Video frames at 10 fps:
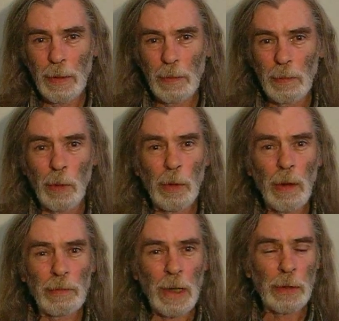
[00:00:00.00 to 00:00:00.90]
more
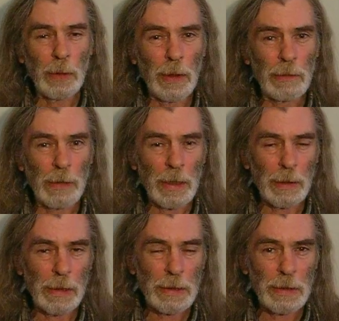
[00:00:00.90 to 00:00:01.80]
value and
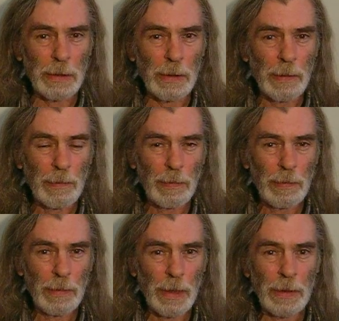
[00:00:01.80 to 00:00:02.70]
recognition
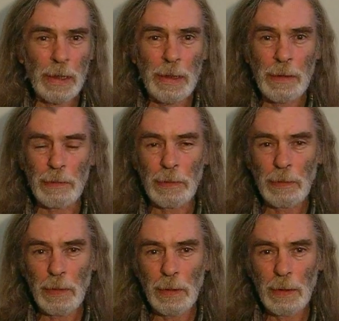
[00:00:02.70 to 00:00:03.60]
than they give
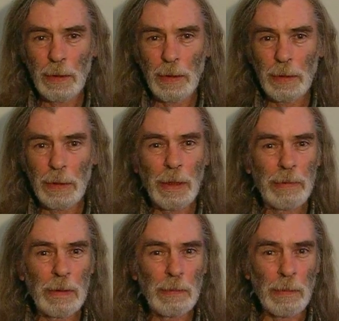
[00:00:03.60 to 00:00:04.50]
to
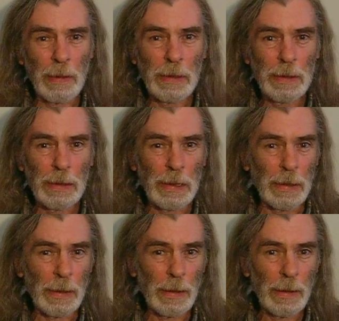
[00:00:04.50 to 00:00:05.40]
living, breathing
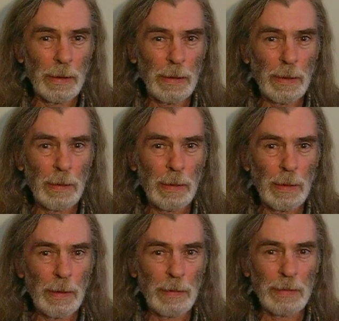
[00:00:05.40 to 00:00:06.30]

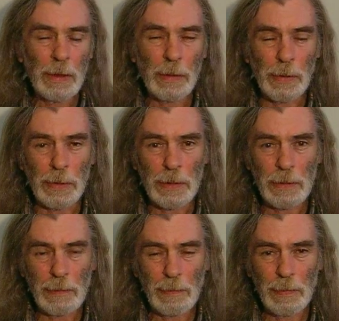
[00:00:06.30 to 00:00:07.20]
vehicles
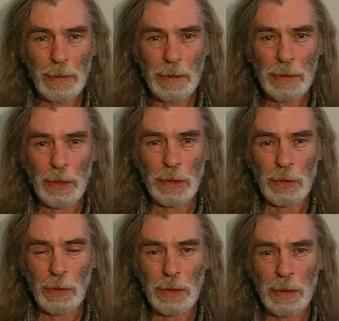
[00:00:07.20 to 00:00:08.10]
such as
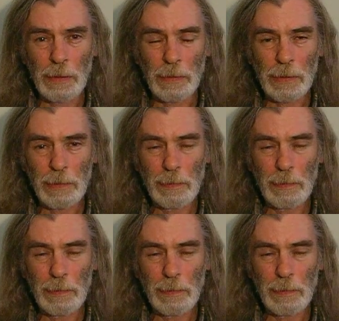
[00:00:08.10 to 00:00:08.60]
yourselves.